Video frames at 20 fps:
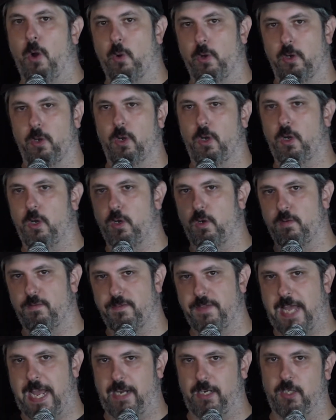of
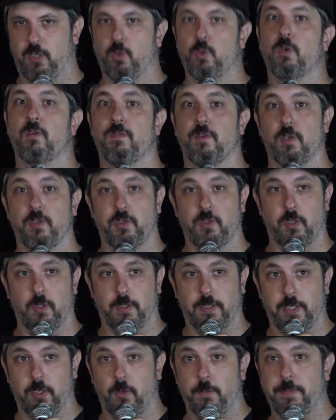that universe a little
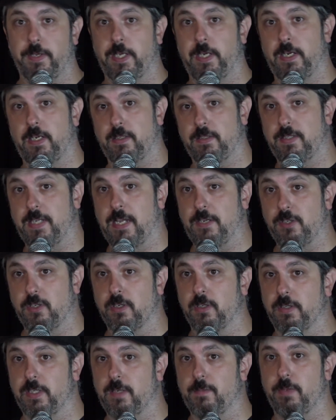bit intentionally,
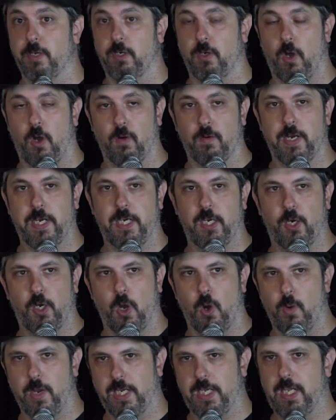but already
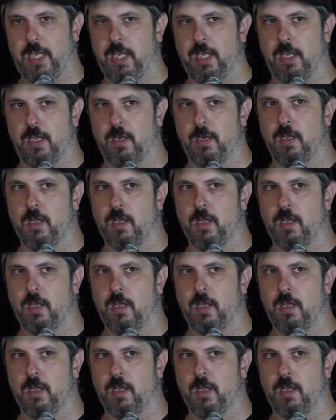going in,